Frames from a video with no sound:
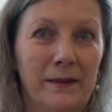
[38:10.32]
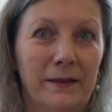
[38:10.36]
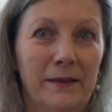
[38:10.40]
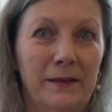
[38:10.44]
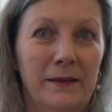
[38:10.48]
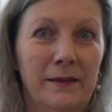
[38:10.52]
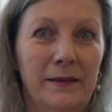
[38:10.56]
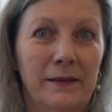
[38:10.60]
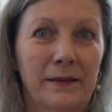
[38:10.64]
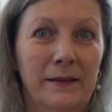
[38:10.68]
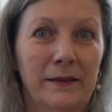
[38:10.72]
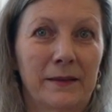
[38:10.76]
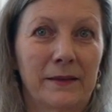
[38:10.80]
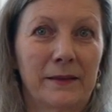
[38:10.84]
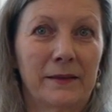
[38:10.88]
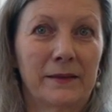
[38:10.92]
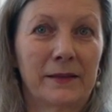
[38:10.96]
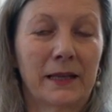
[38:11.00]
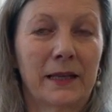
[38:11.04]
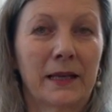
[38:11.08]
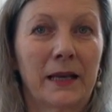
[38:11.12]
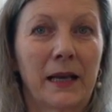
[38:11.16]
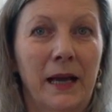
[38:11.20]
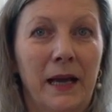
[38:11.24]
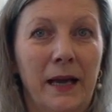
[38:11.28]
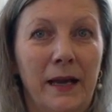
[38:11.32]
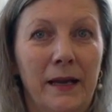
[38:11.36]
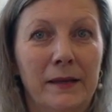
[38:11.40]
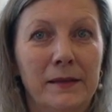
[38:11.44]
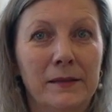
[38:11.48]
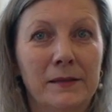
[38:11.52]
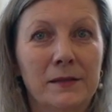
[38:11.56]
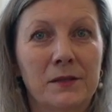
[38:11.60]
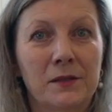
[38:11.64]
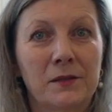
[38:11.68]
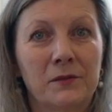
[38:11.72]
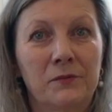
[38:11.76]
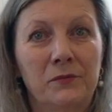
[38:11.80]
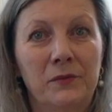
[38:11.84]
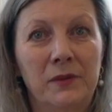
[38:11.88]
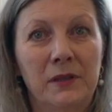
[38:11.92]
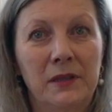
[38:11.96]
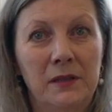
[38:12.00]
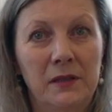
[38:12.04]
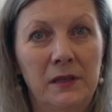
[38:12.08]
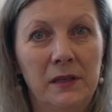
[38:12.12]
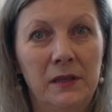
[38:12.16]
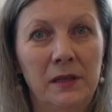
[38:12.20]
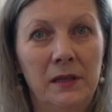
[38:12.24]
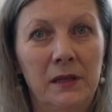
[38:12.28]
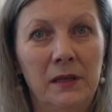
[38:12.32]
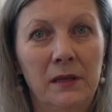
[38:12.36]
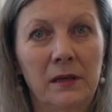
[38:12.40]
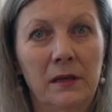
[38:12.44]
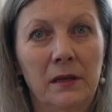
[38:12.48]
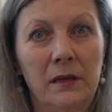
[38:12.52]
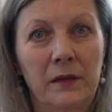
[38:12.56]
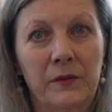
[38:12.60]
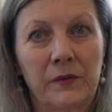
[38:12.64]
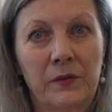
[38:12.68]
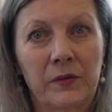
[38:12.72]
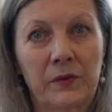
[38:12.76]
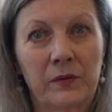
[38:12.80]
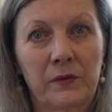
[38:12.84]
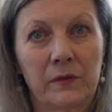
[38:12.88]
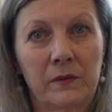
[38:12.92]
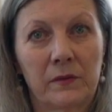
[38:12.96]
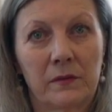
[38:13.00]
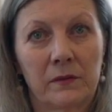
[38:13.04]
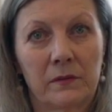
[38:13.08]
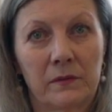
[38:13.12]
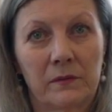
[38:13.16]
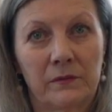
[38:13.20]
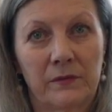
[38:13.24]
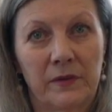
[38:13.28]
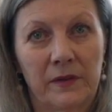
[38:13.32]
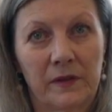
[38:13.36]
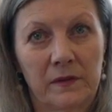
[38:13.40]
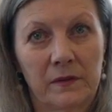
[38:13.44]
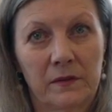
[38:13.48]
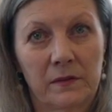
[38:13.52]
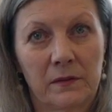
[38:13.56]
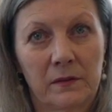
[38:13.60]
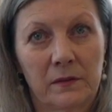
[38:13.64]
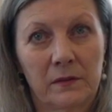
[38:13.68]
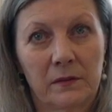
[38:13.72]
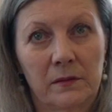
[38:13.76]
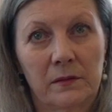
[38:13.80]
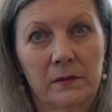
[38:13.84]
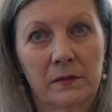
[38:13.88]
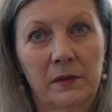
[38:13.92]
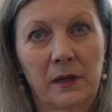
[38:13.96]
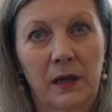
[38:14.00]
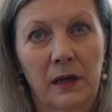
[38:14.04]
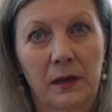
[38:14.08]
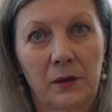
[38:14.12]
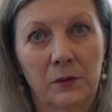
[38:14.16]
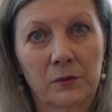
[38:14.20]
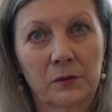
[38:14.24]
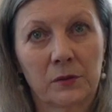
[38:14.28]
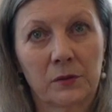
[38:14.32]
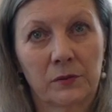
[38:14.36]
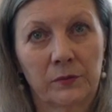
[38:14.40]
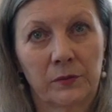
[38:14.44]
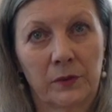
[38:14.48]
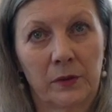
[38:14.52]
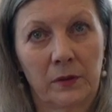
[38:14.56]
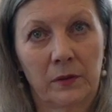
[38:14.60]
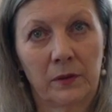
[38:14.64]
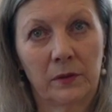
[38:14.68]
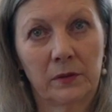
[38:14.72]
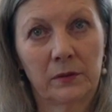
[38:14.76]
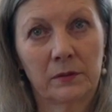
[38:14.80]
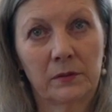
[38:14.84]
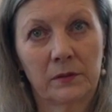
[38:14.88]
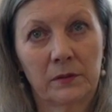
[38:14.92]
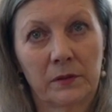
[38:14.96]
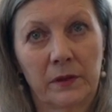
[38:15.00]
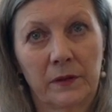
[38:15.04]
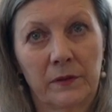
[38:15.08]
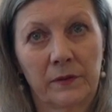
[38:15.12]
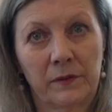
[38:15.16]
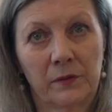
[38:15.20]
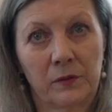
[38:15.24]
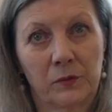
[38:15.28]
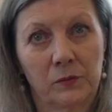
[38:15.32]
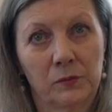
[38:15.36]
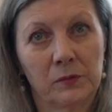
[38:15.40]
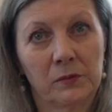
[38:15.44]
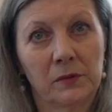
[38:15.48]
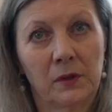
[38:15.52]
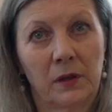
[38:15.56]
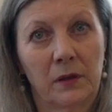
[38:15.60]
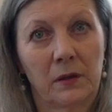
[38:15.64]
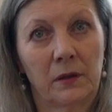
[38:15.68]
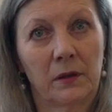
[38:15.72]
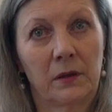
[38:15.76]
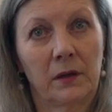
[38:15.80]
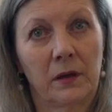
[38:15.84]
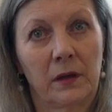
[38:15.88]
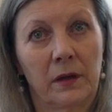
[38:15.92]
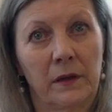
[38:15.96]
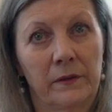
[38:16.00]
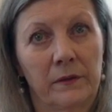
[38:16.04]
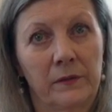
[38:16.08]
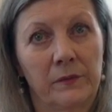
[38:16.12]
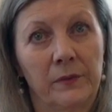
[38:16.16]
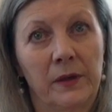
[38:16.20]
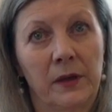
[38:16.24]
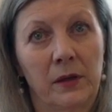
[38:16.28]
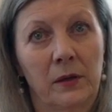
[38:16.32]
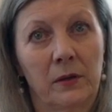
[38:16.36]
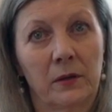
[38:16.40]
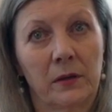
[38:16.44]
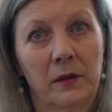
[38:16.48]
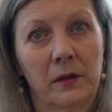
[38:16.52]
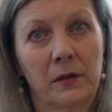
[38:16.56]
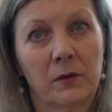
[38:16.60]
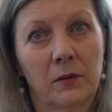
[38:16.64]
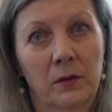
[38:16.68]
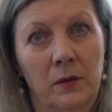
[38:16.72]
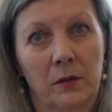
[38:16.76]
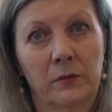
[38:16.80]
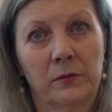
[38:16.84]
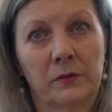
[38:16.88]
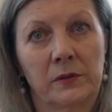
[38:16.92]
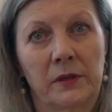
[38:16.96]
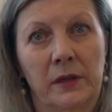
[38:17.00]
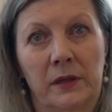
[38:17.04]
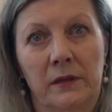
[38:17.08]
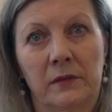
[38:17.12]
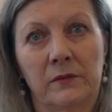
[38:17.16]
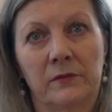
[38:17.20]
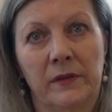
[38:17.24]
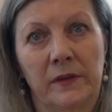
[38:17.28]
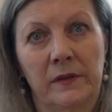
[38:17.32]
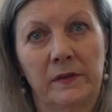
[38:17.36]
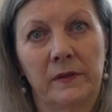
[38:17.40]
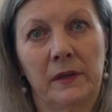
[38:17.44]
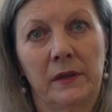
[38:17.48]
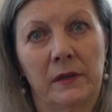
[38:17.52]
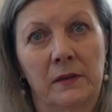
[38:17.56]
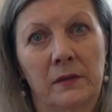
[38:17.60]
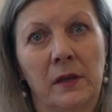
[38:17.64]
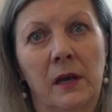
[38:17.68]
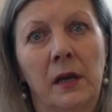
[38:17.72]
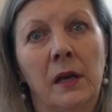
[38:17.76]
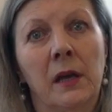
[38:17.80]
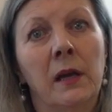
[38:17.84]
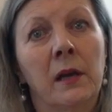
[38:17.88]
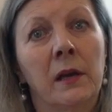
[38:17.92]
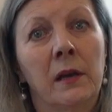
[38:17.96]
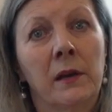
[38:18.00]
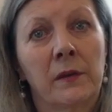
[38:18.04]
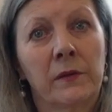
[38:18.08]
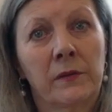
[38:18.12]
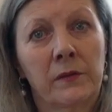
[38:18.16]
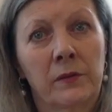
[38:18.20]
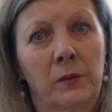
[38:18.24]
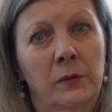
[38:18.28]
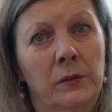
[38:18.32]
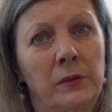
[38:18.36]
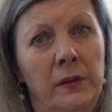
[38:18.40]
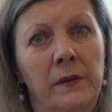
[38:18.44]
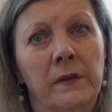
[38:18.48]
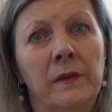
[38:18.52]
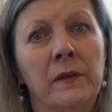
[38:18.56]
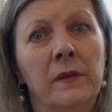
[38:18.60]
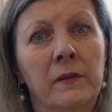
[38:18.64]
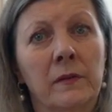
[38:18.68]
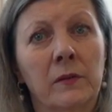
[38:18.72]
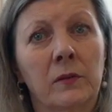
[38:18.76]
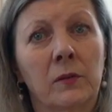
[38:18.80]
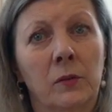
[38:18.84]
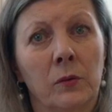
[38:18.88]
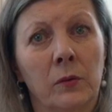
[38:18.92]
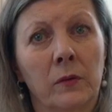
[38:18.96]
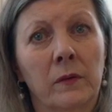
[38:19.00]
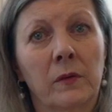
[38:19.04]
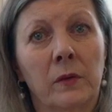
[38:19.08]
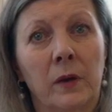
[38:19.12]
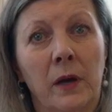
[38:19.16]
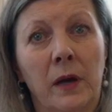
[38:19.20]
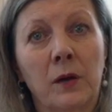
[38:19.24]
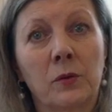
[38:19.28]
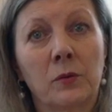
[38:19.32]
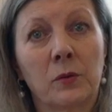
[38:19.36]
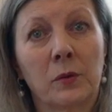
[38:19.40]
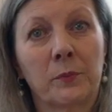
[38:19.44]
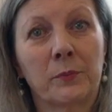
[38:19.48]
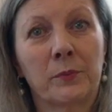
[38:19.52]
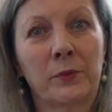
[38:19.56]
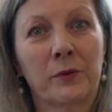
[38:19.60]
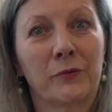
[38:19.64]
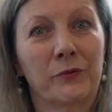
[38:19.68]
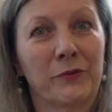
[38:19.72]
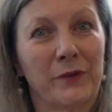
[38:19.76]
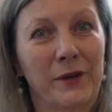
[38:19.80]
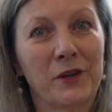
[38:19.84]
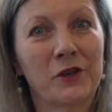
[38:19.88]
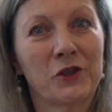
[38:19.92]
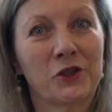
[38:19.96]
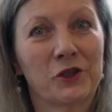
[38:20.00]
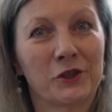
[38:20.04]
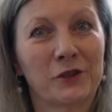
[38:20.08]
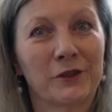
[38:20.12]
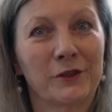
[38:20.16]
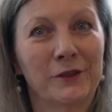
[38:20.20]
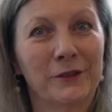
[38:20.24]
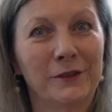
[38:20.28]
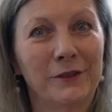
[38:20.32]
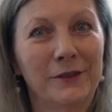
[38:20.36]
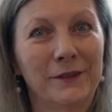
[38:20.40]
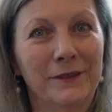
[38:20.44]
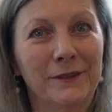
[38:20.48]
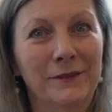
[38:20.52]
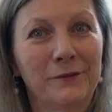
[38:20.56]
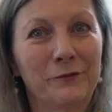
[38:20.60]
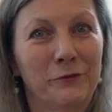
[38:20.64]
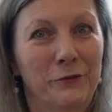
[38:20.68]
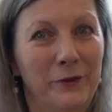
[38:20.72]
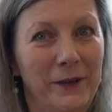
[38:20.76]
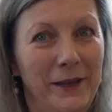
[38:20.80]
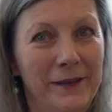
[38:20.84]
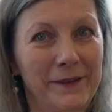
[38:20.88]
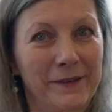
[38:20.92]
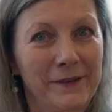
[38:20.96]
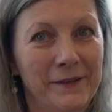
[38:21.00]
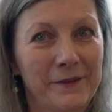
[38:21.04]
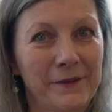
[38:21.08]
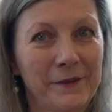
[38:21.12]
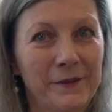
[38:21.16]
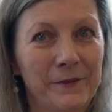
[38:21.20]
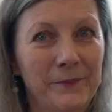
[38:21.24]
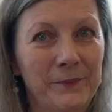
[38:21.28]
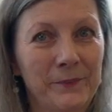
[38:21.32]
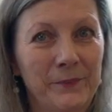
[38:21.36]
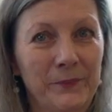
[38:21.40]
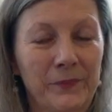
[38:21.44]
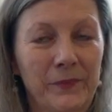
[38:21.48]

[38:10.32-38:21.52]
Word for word: Uh, the kind we deal as with the outer world as soon as we are in contact with it. So this is also our professional face.